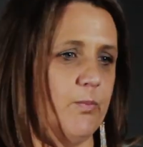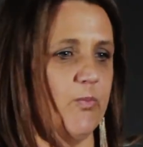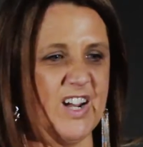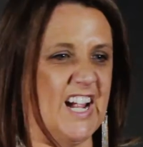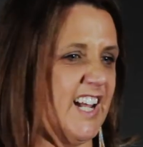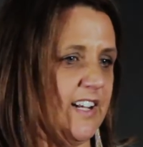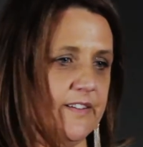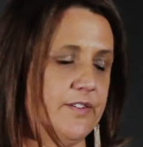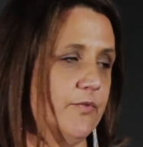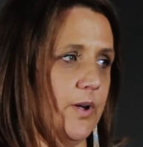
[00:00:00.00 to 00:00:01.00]

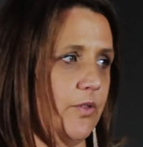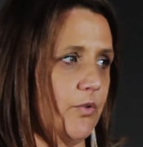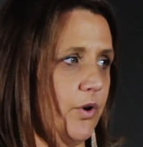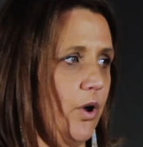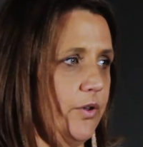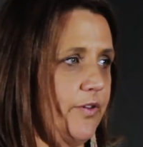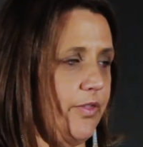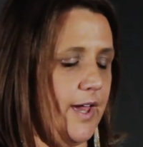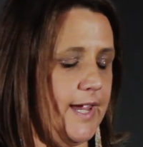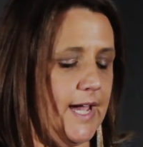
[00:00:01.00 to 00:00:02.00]
regardless of whether or not
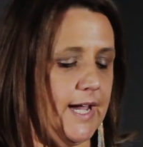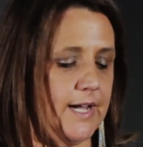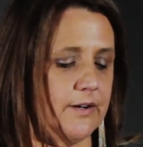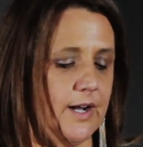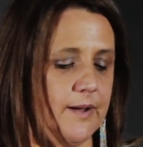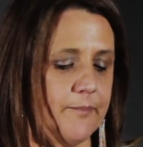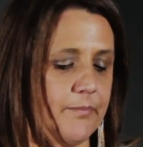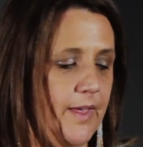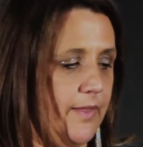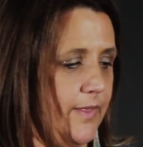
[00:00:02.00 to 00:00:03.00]

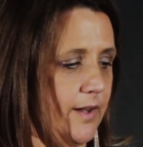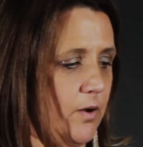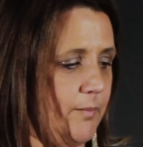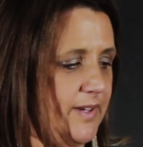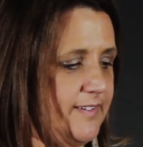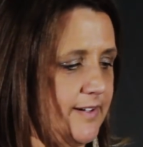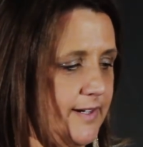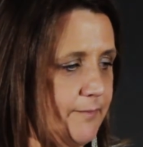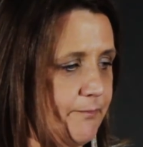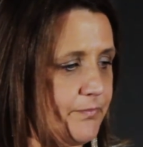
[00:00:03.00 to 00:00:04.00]
they're
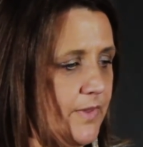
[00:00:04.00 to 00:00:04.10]
commenting.